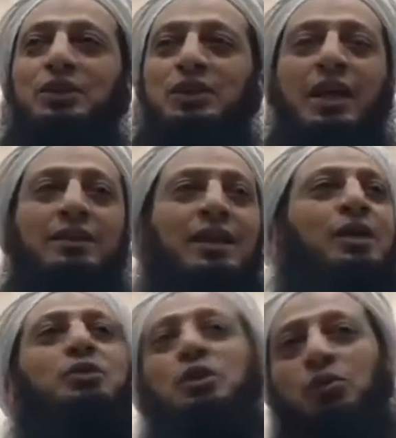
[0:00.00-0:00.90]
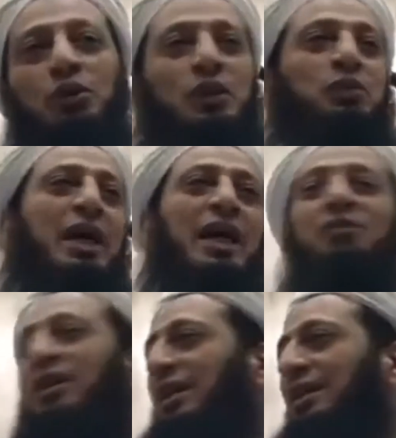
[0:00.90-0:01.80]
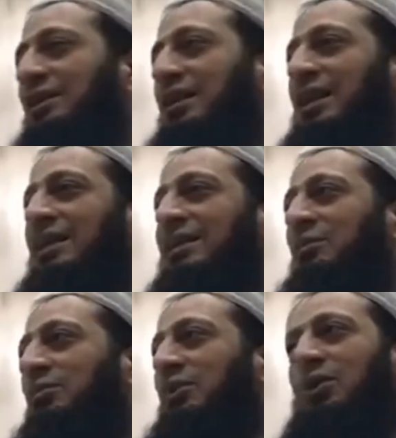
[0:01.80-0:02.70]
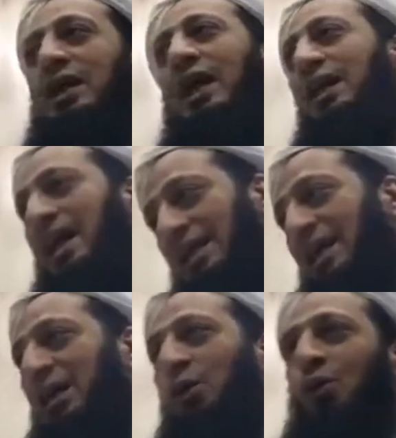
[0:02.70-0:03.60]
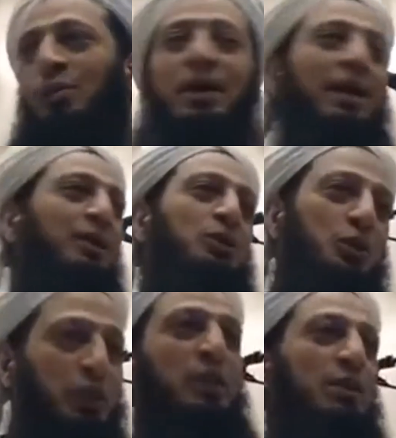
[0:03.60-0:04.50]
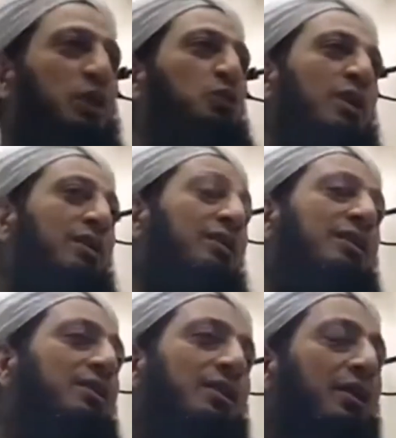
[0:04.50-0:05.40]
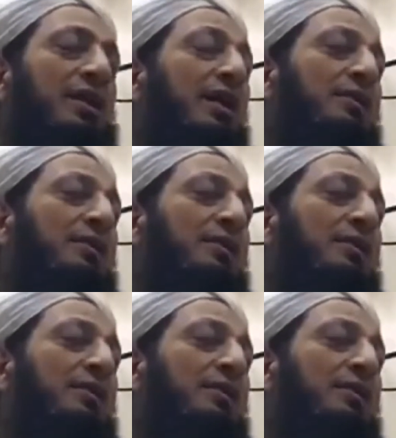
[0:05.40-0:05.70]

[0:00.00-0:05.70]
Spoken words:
his son to divorce his wife, and then he's telling him, okay, I like the other one better, so you keep this one. It's not